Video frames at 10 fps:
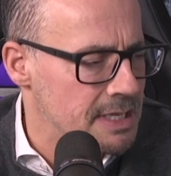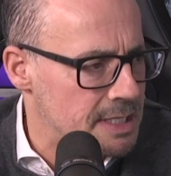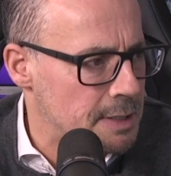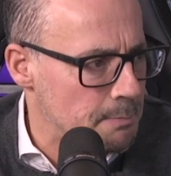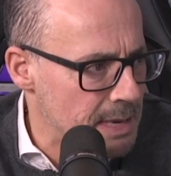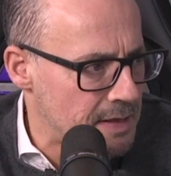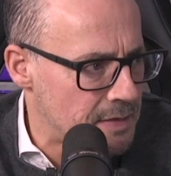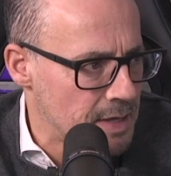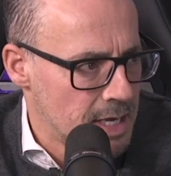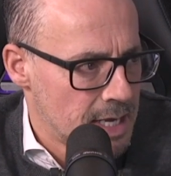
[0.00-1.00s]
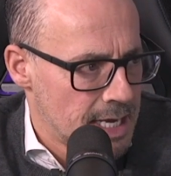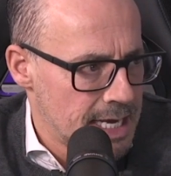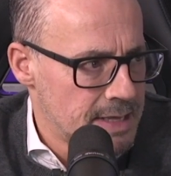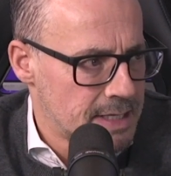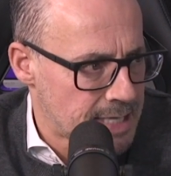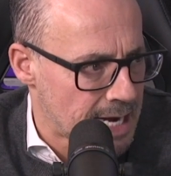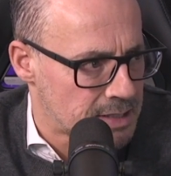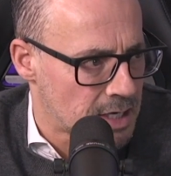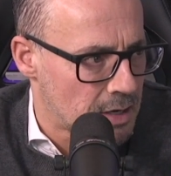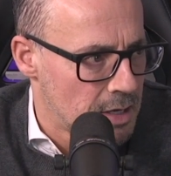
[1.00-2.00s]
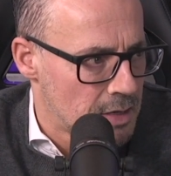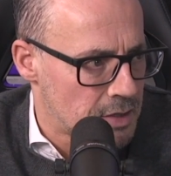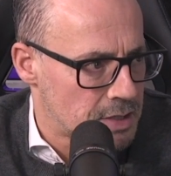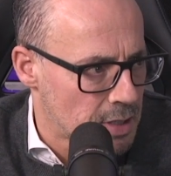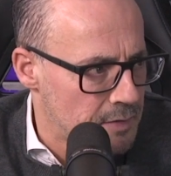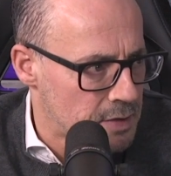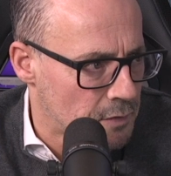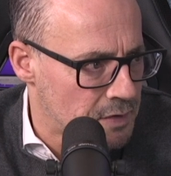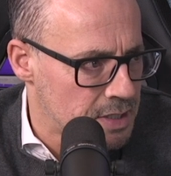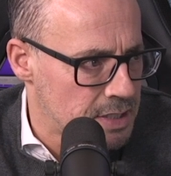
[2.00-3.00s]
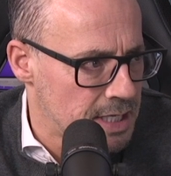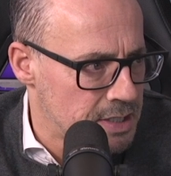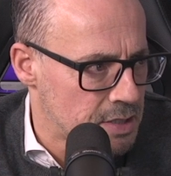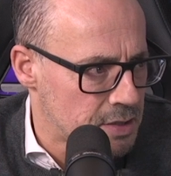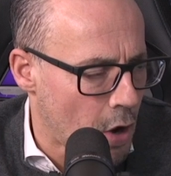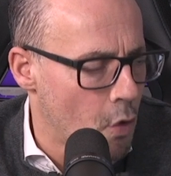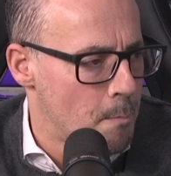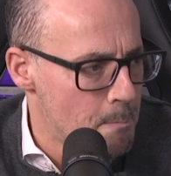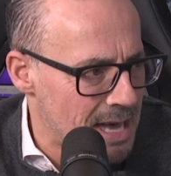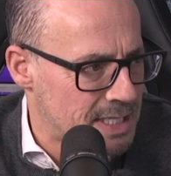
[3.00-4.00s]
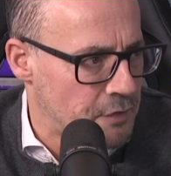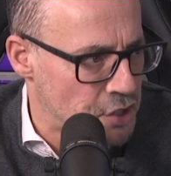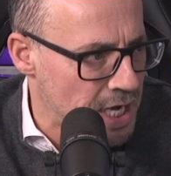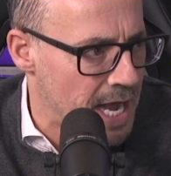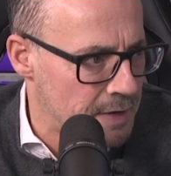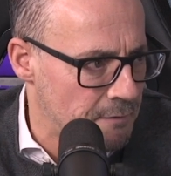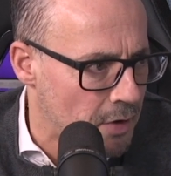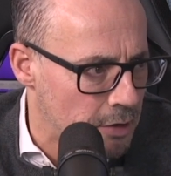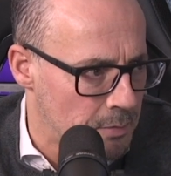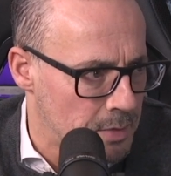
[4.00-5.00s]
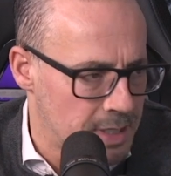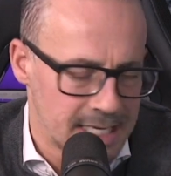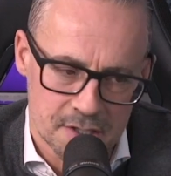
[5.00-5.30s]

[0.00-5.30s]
There is this myth in this sector that serviced offices is just a whole massive shared environment.